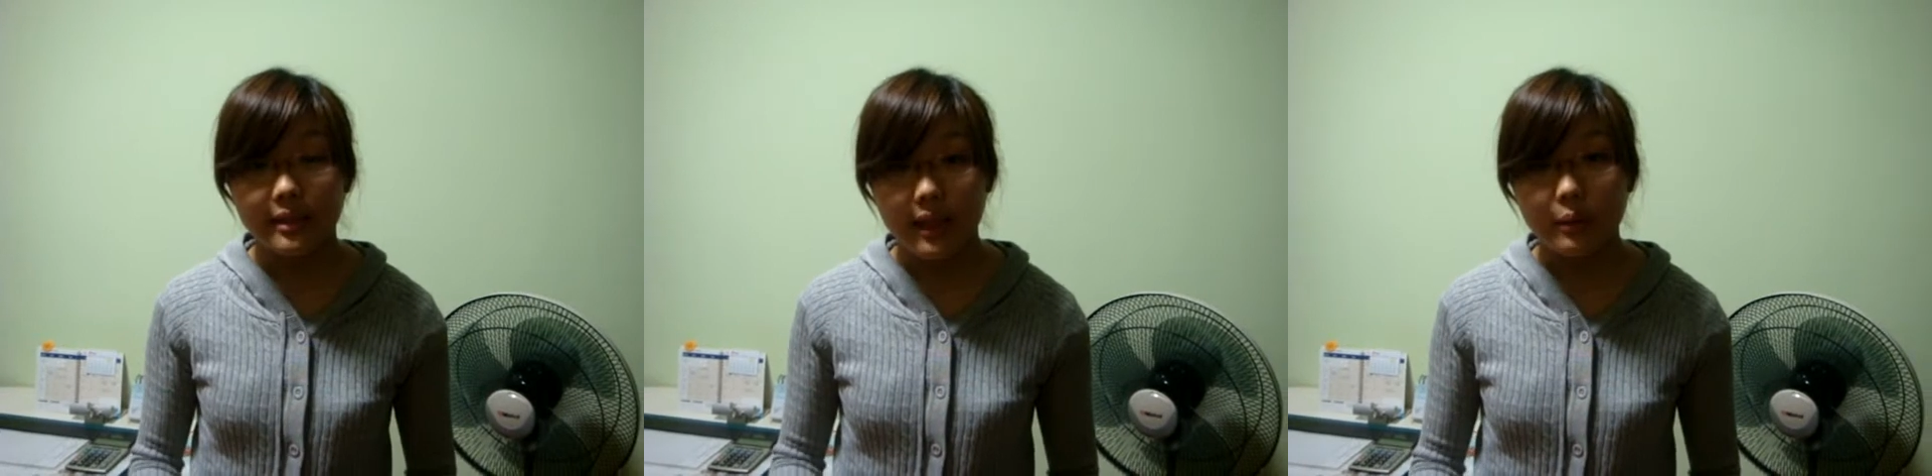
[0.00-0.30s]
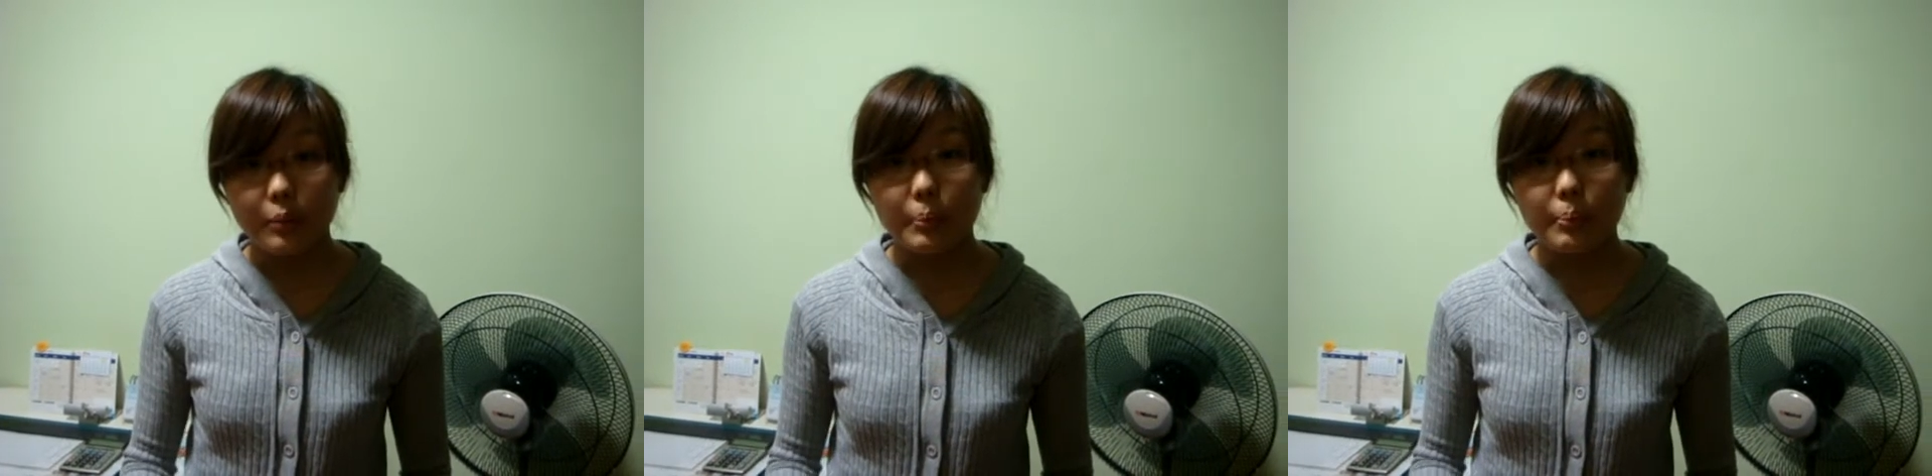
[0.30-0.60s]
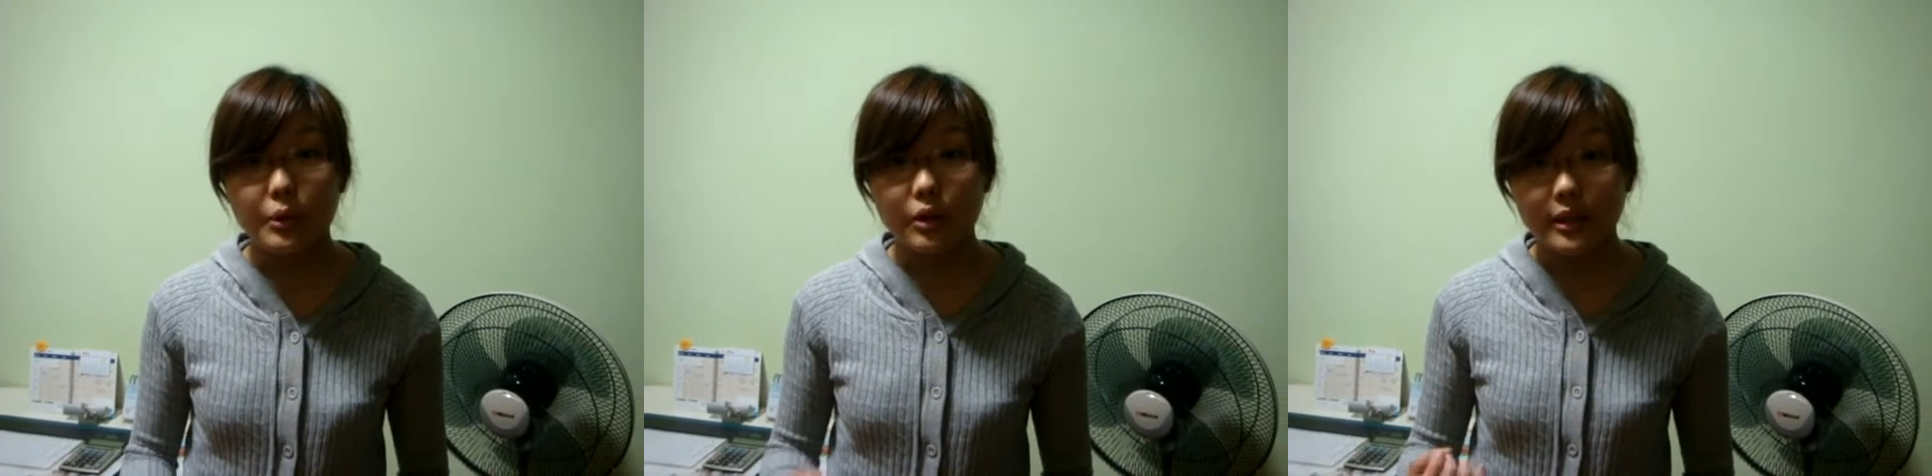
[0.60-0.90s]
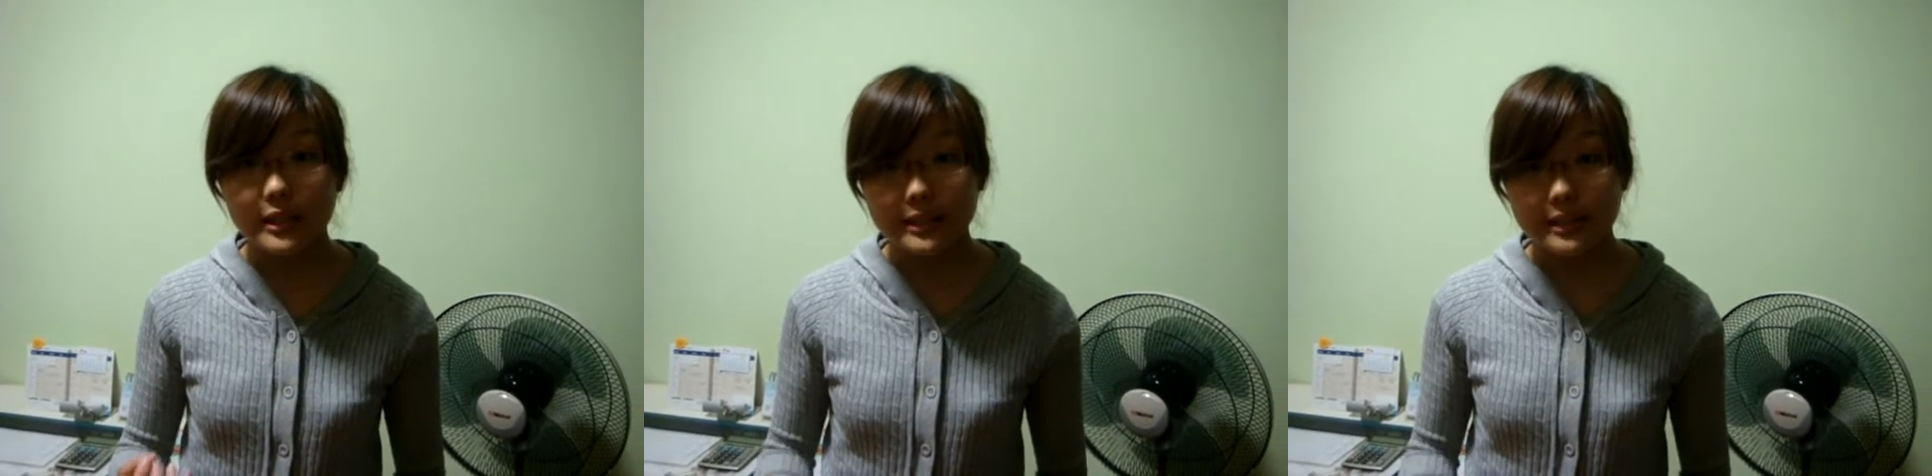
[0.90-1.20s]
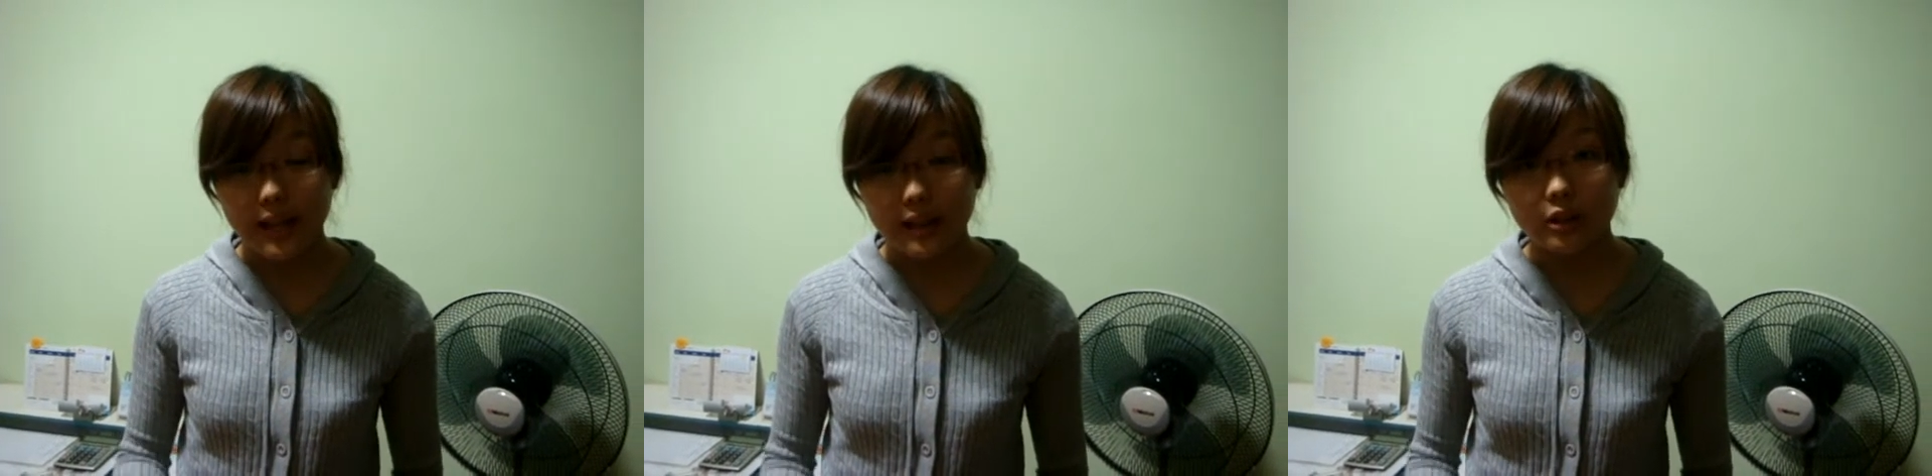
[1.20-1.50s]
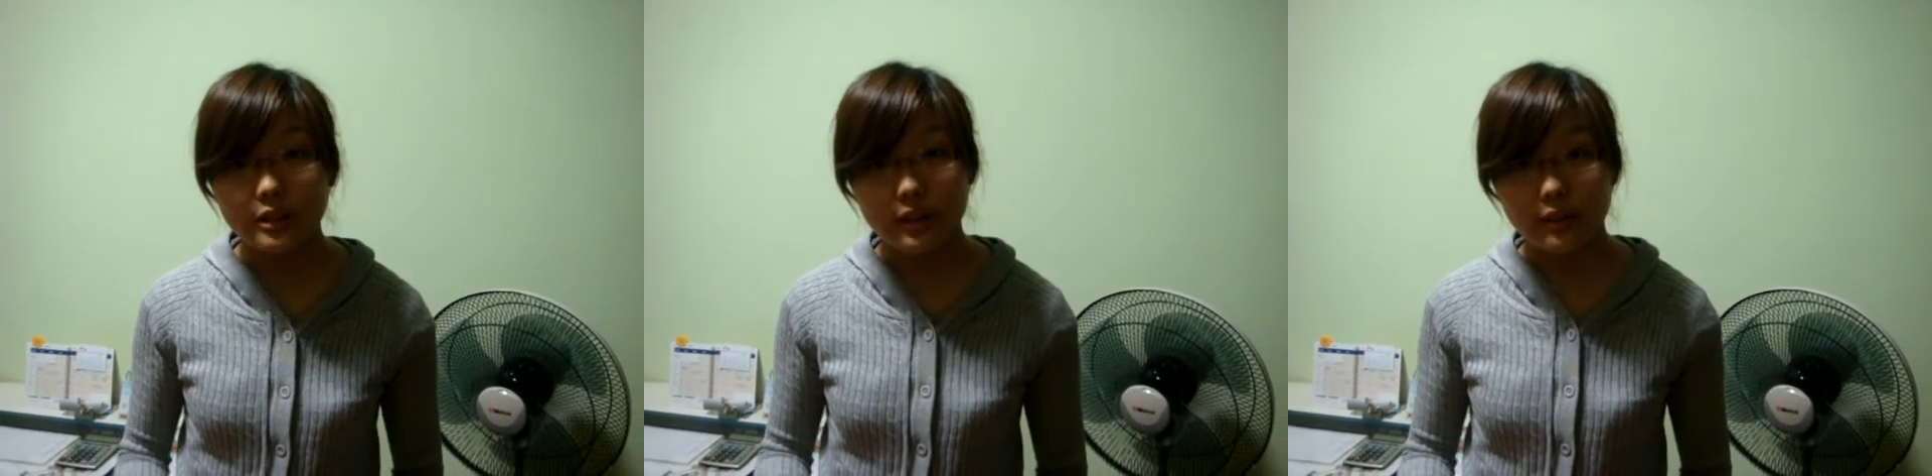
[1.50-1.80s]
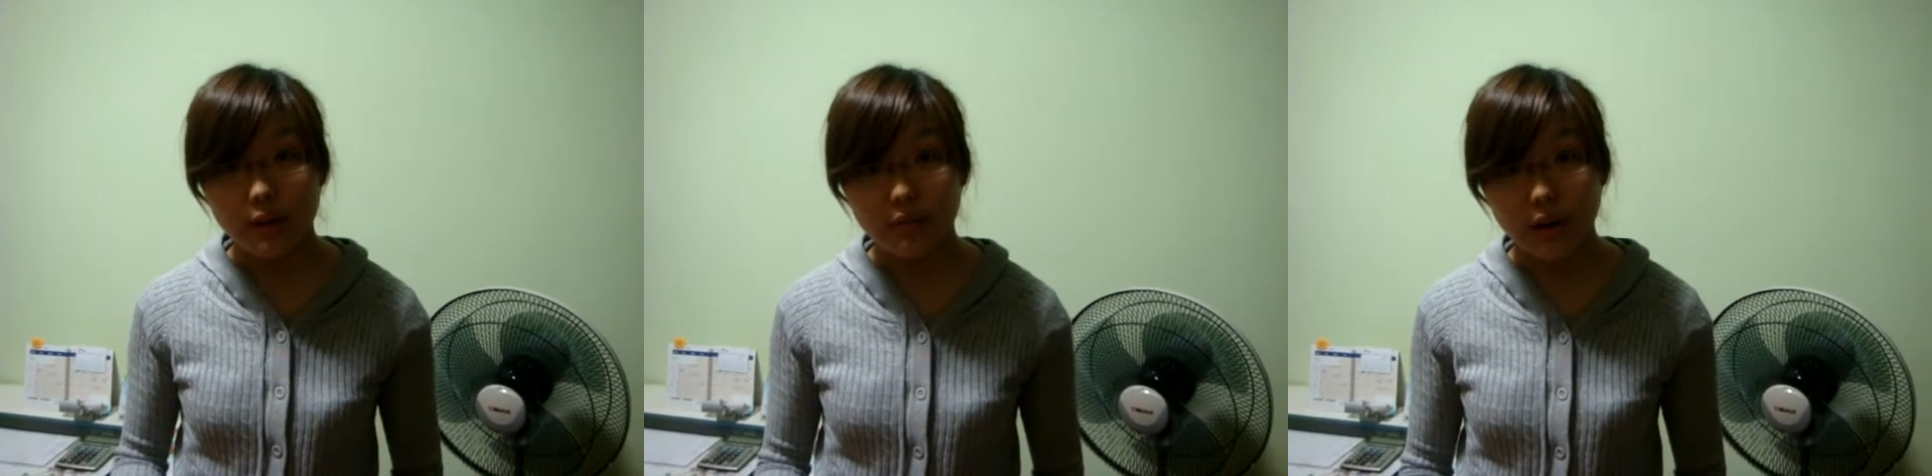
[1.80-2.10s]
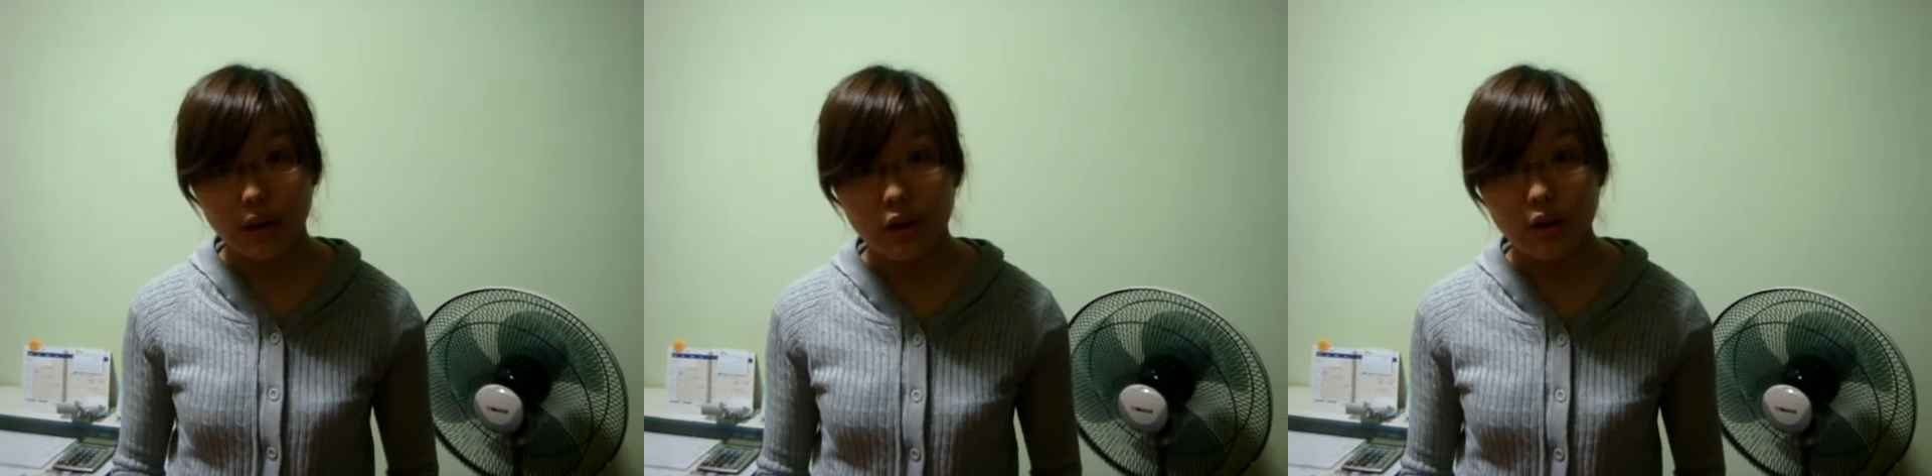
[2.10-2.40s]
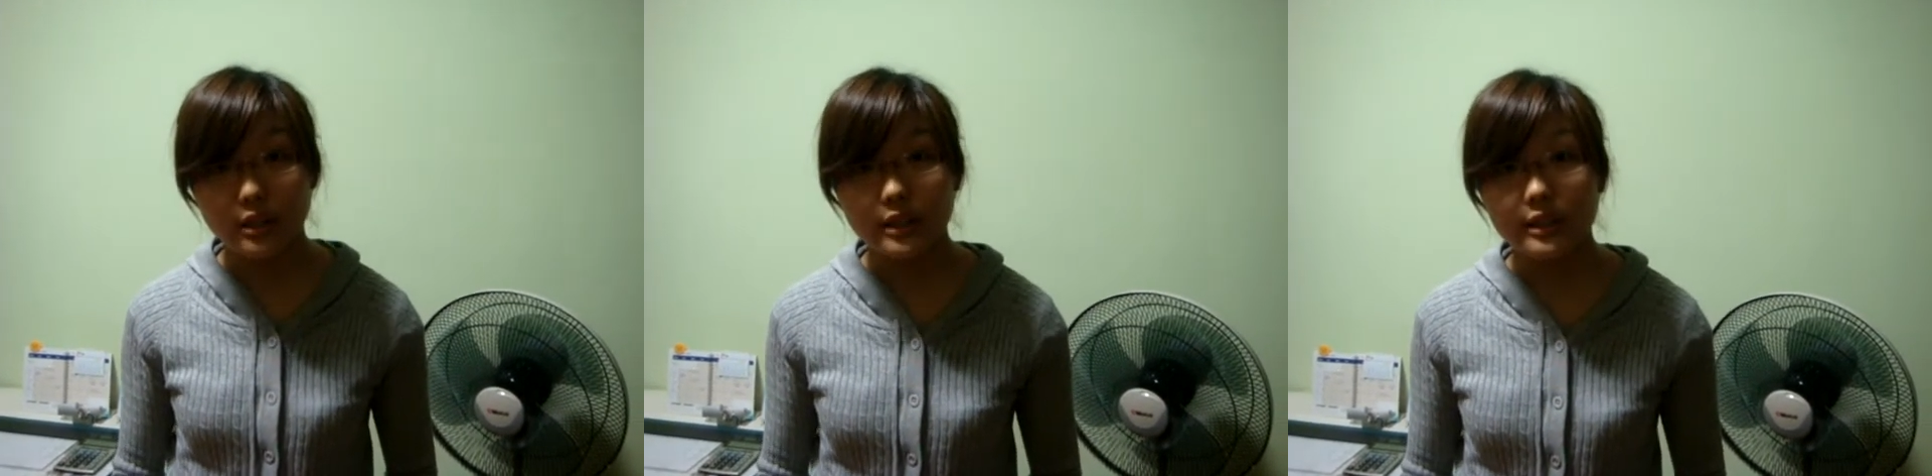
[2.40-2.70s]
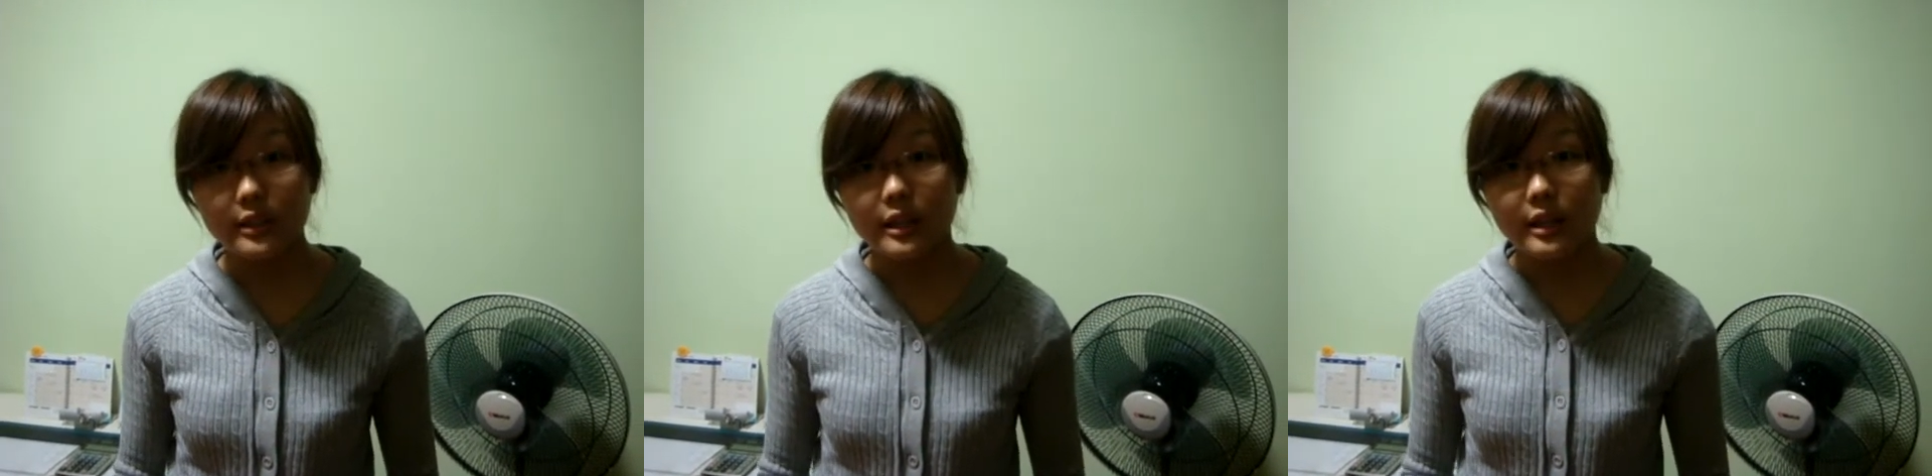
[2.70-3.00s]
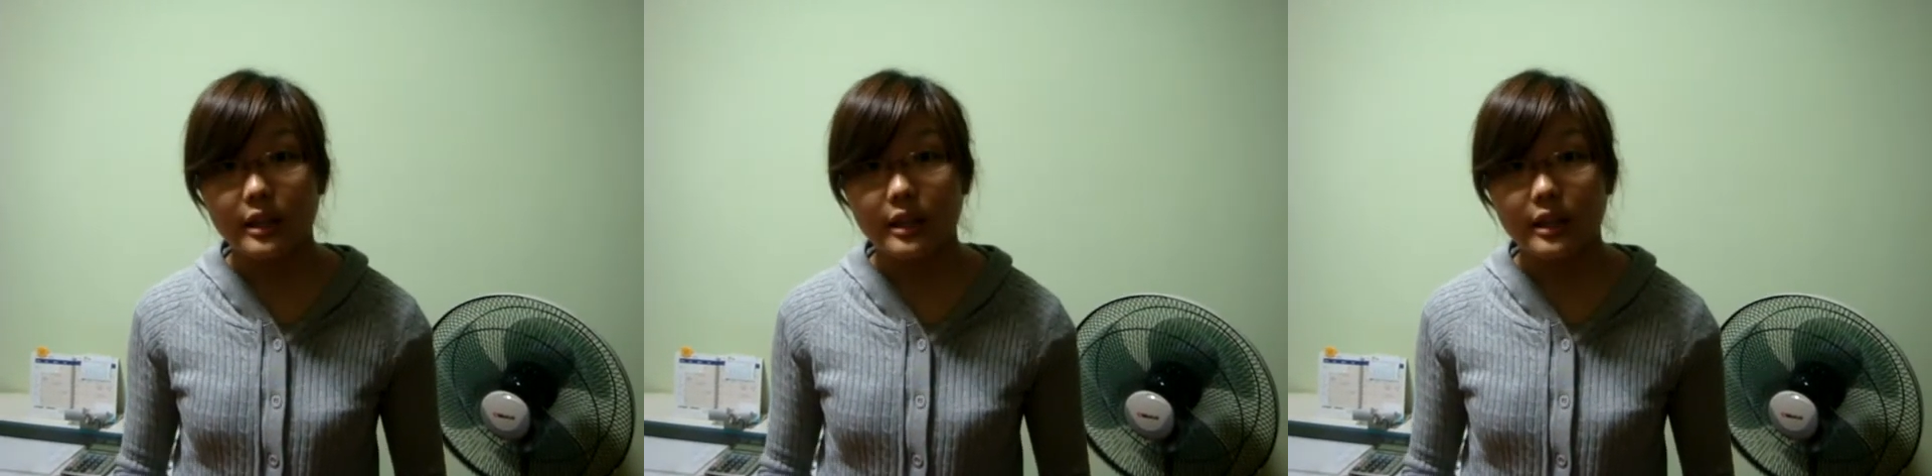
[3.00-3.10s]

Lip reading: Then we put all these dialogues that we have recorded